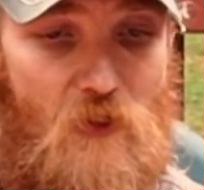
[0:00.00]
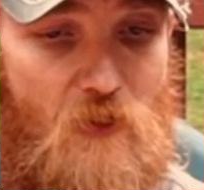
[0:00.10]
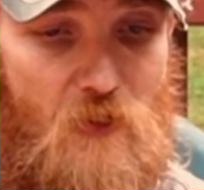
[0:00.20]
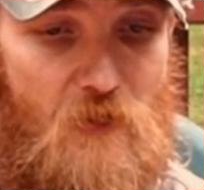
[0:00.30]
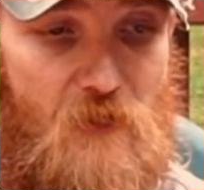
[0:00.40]

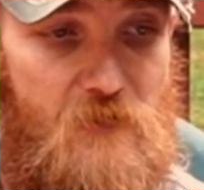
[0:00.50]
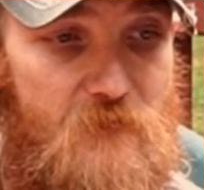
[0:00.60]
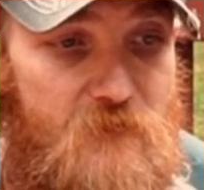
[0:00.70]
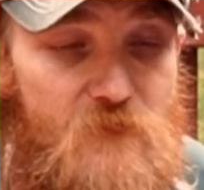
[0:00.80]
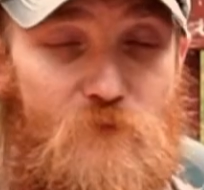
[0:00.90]
And I
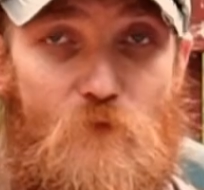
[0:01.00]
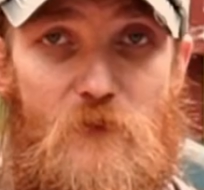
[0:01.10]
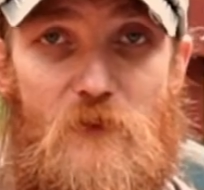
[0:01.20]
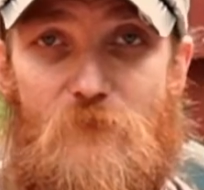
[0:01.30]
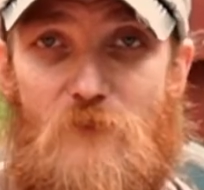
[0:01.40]
got this
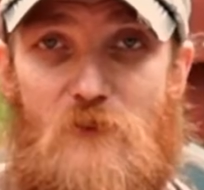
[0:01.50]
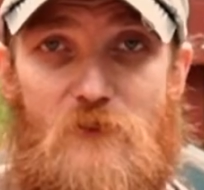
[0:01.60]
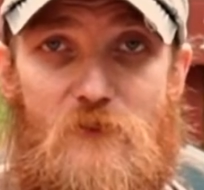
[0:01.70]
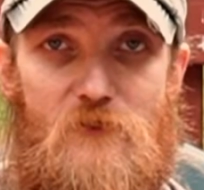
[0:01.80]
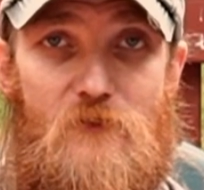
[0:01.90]
one at the
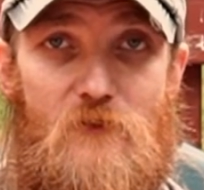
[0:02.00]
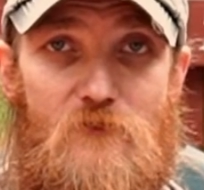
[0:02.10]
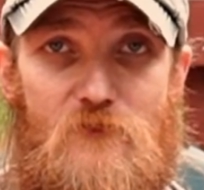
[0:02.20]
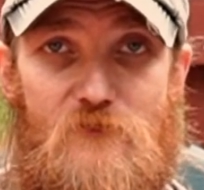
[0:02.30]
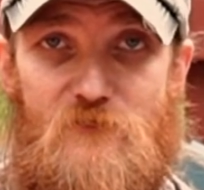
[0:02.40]
beginning of the year
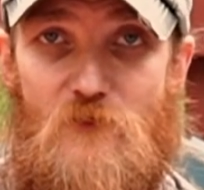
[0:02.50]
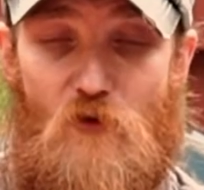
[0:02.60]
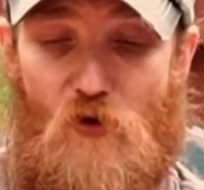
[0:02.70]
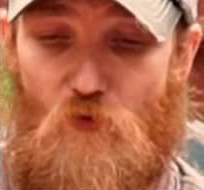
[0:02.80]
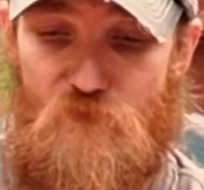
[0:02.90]
and it's still
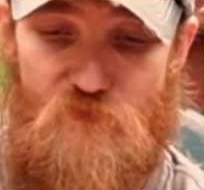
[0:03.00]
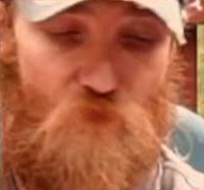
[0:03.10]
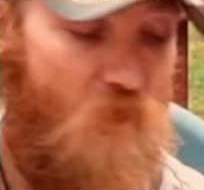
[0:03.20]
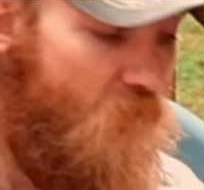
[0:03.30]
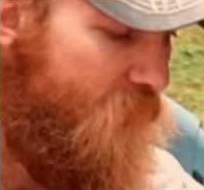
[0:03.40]
holding strong.